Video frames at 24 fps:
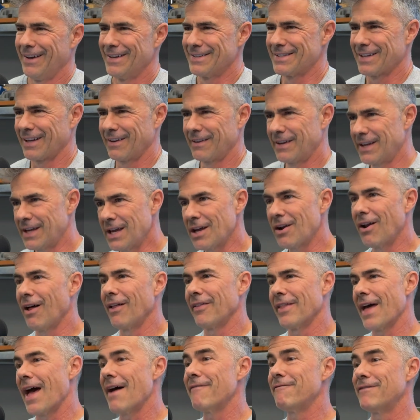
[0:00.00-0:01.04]
It's like, get all
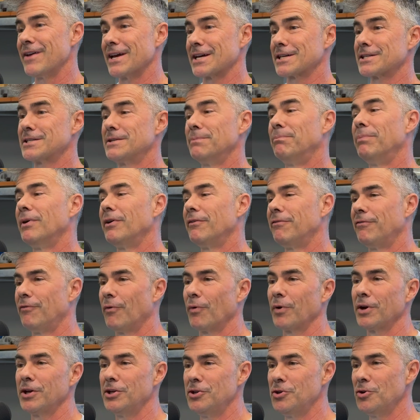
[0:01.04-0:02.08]
that fixed
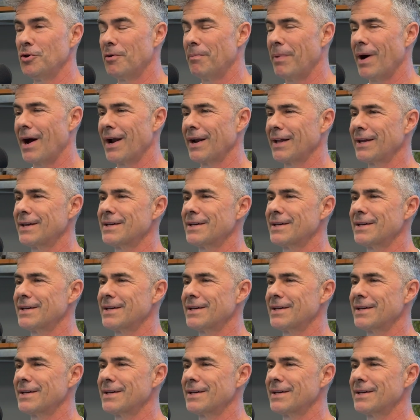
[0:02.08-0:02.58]
before you do a body.